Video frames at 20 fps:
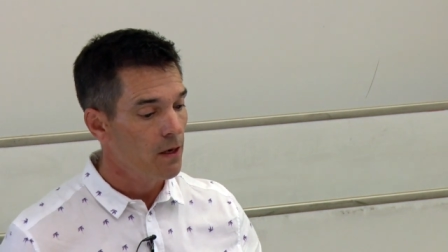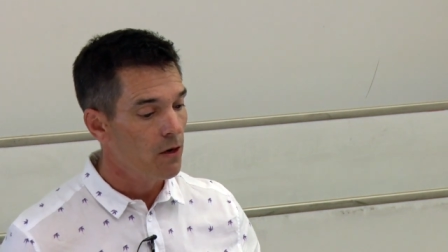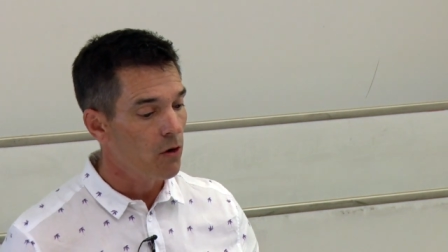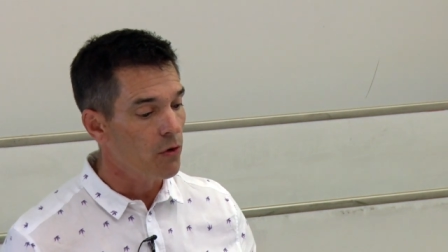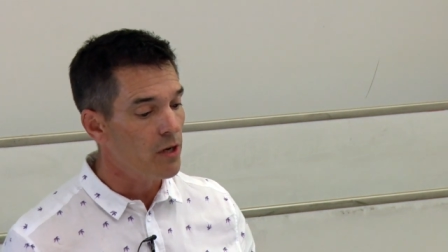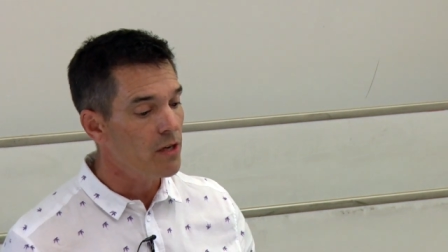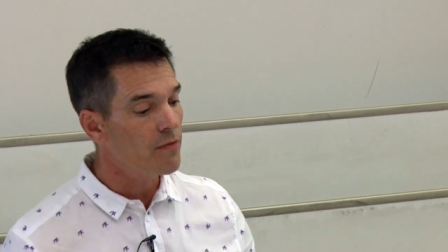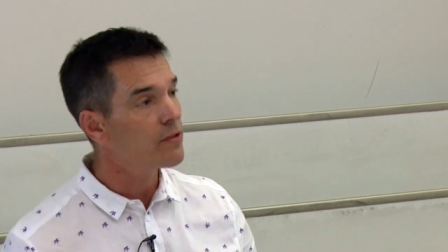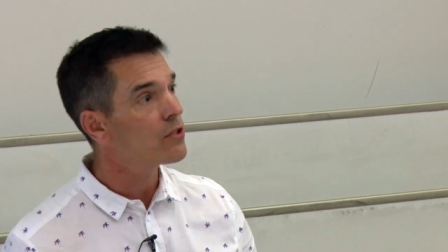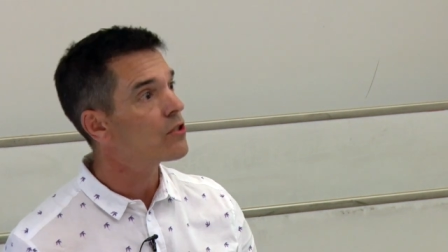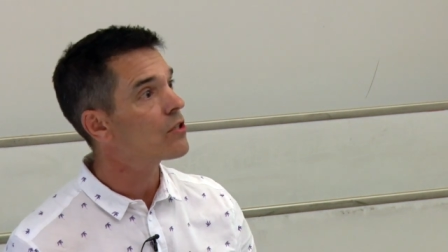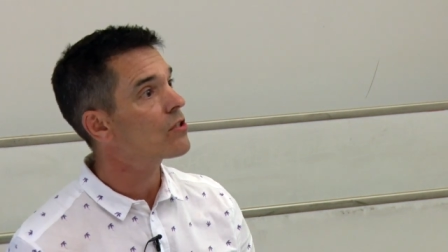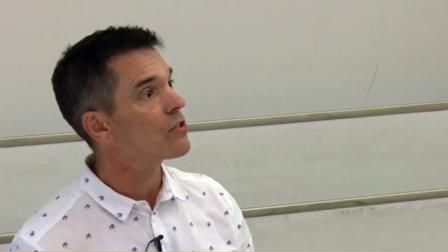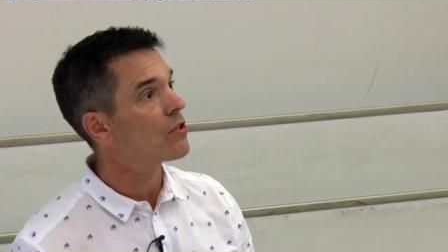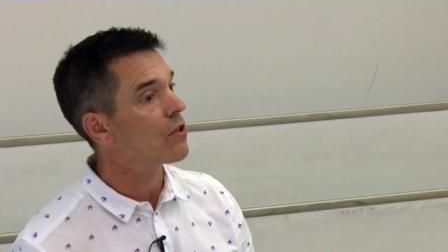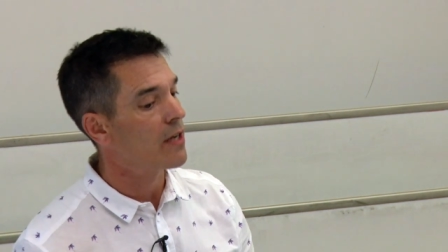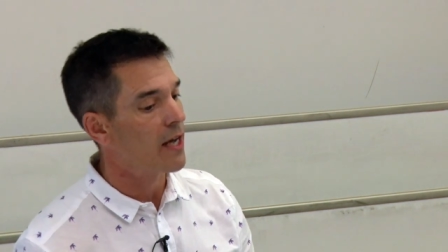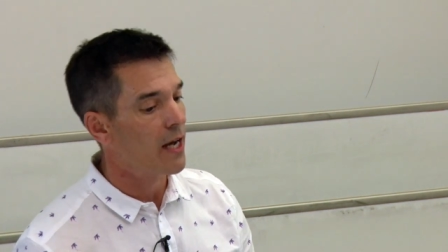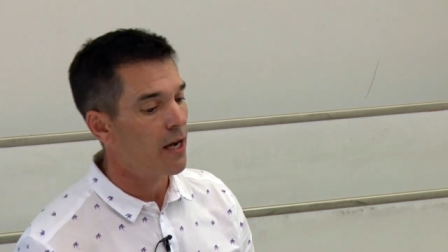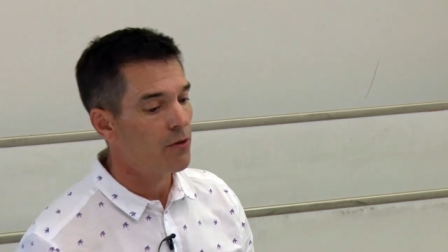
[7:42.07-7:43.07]
or even just
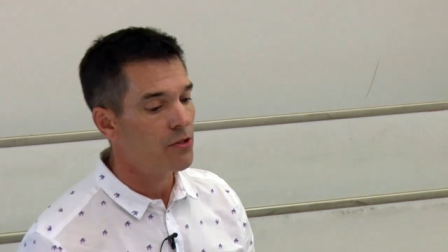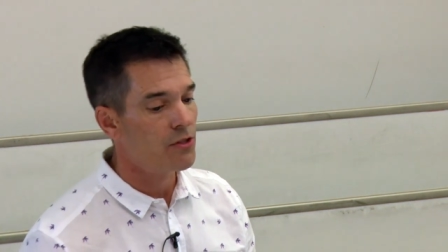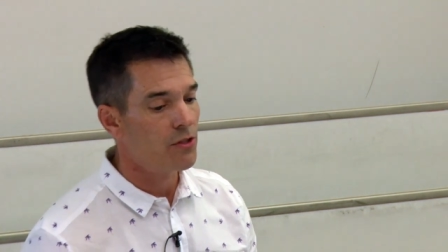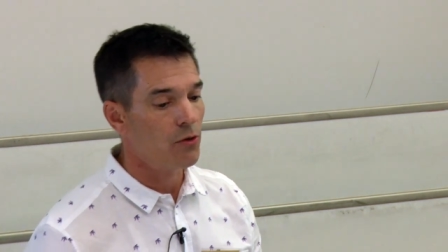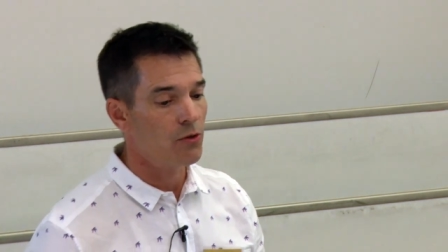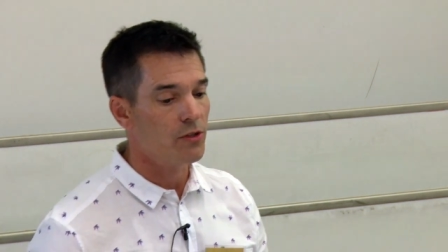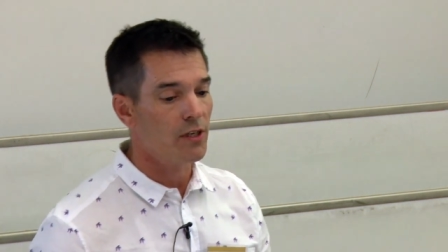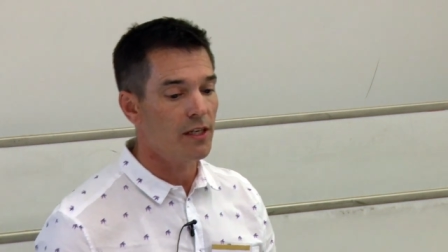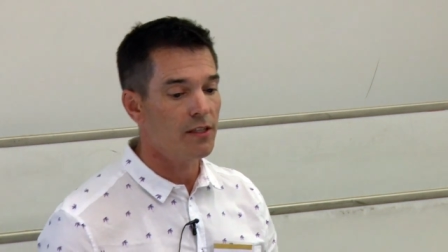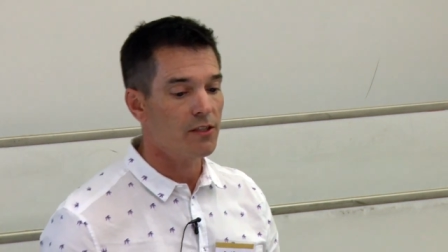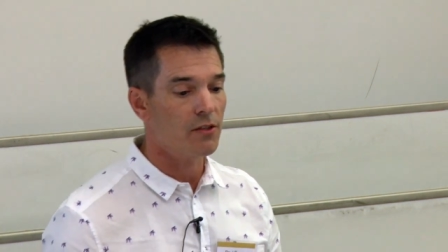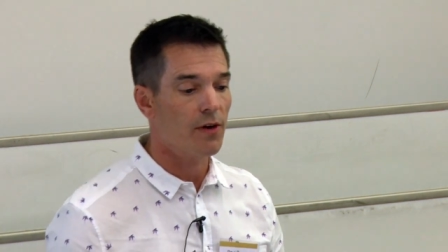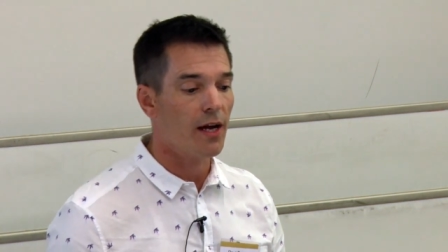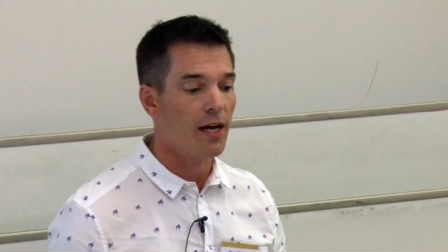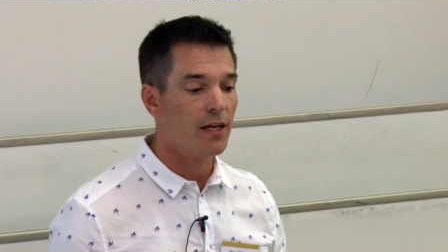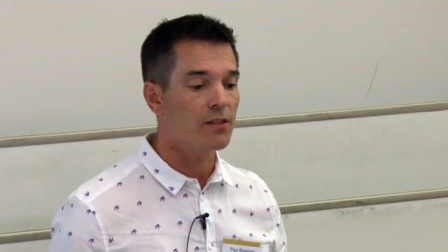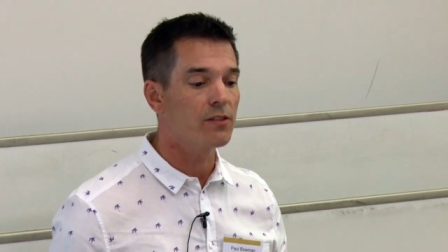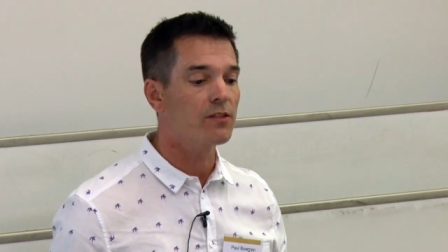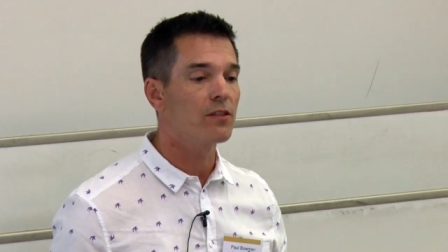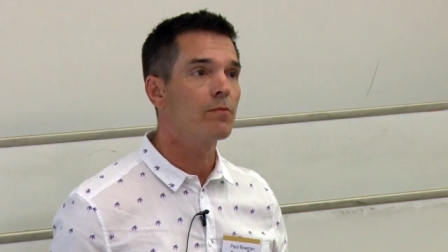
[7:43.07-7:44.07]
on how social
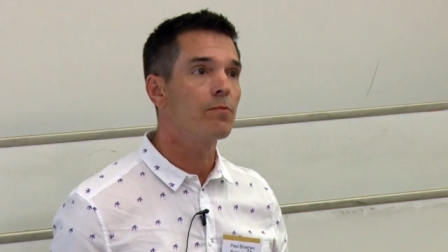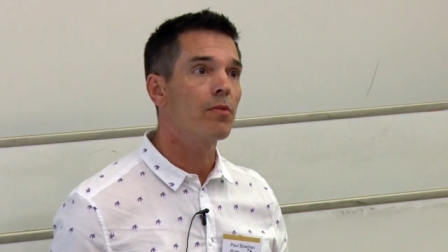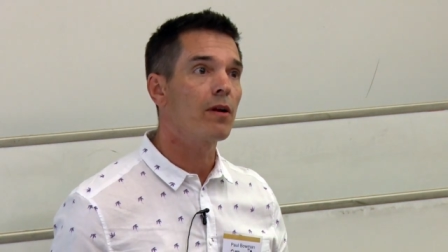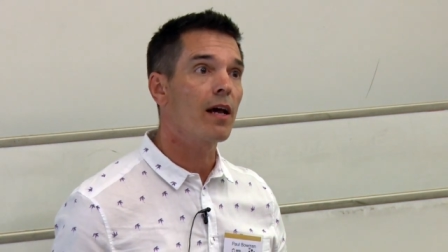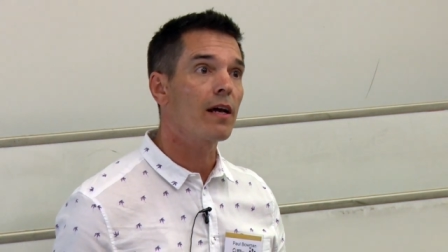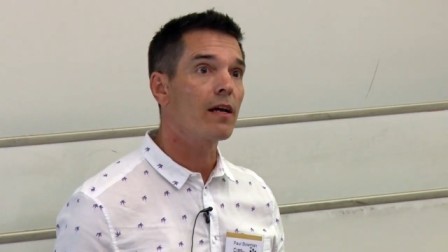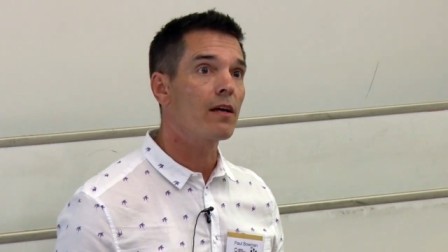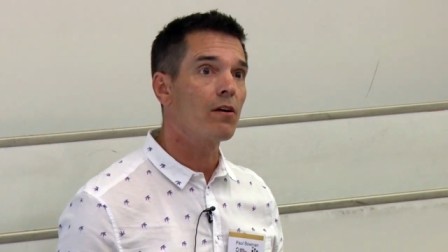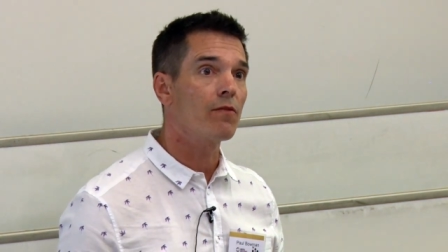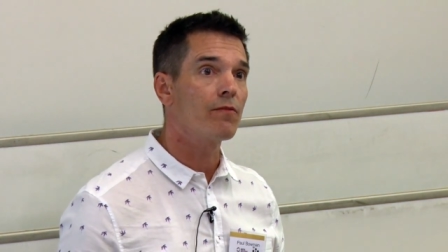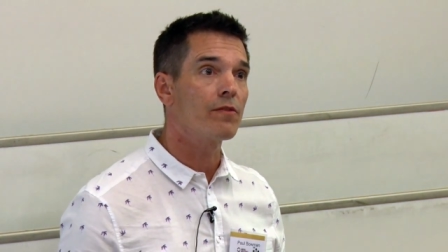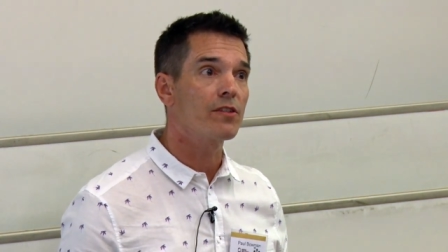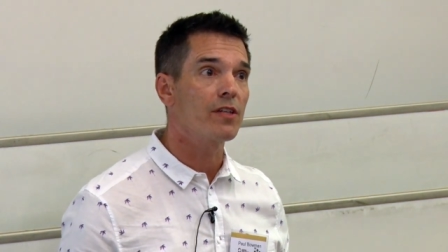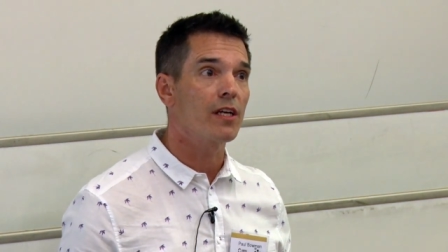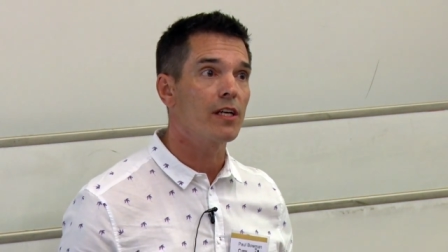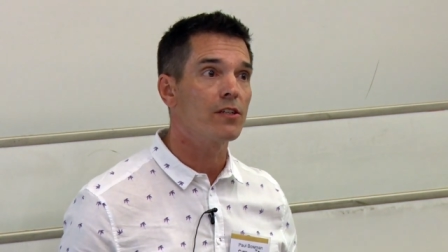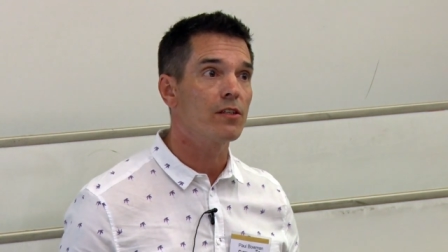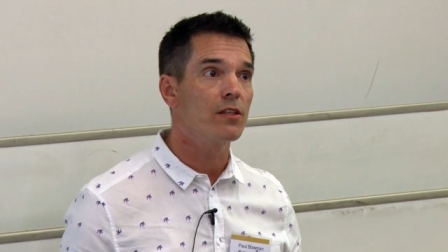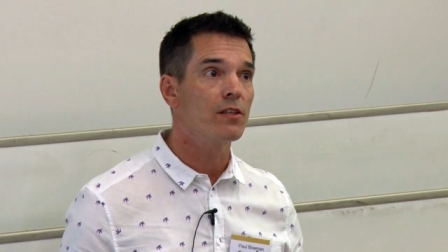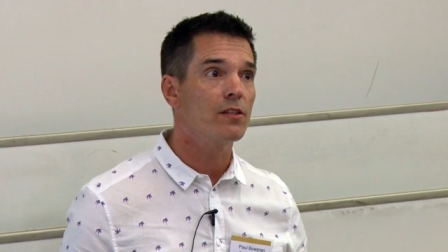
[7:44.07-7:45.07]
interactions and polite
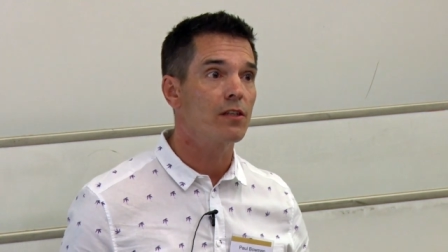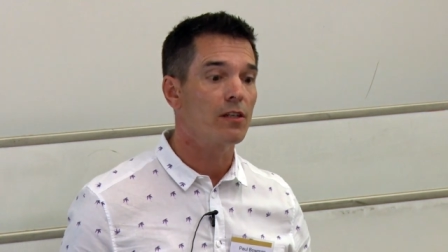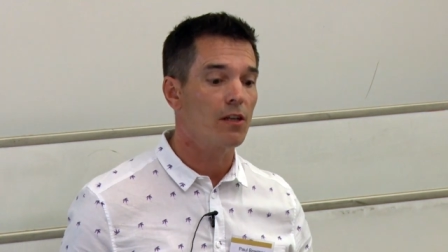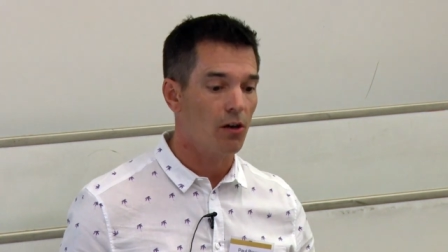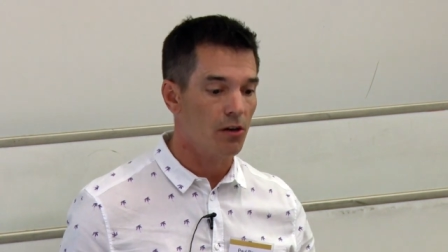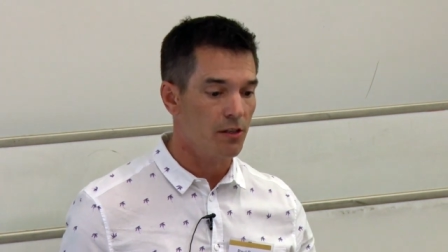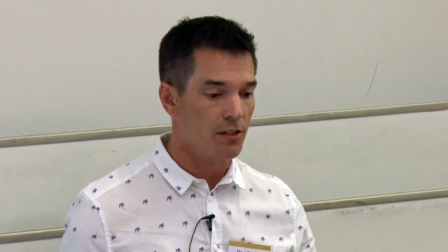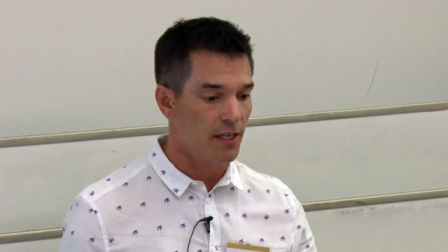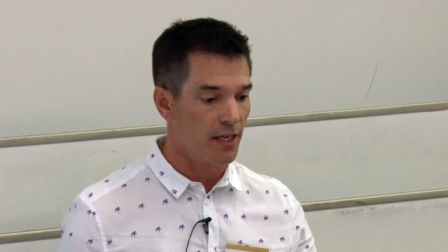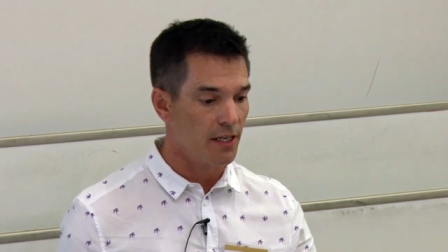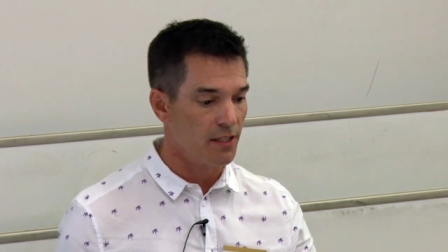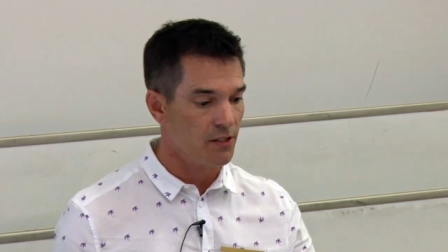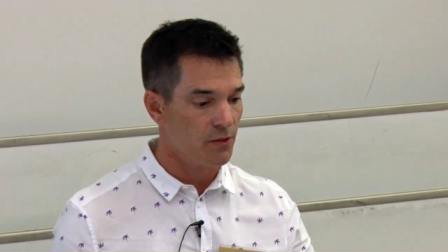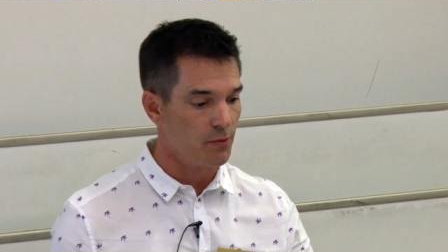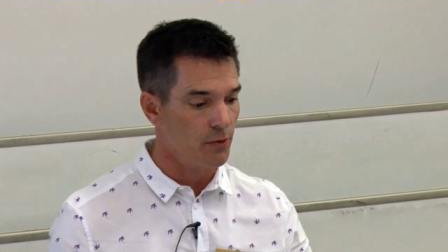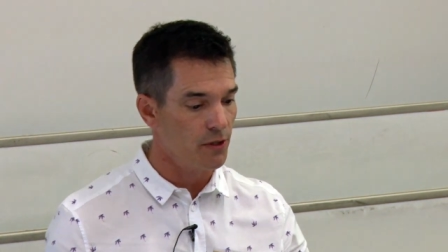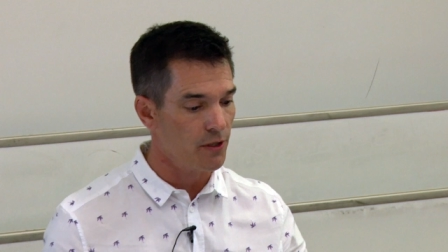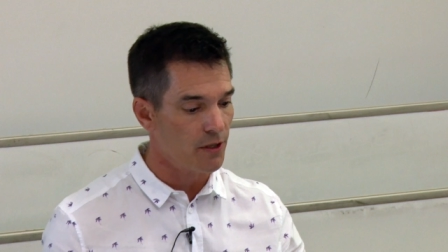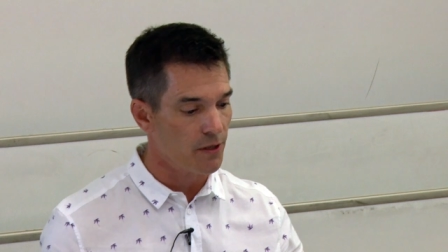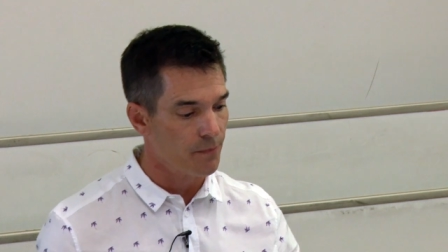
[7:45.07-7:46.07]
conversations and
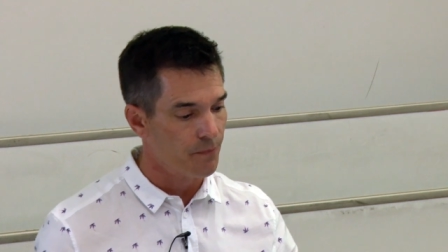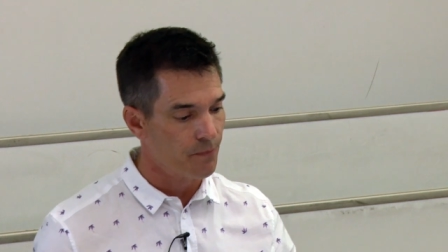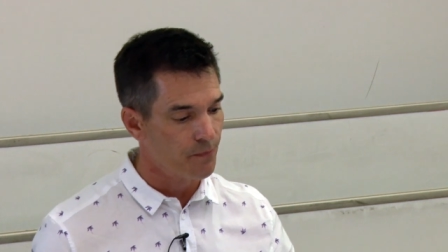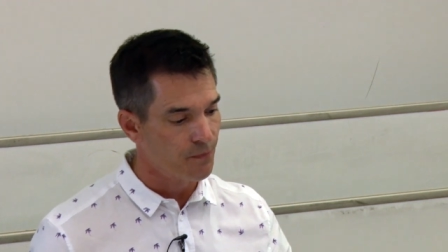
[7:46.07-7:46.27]
contexts work.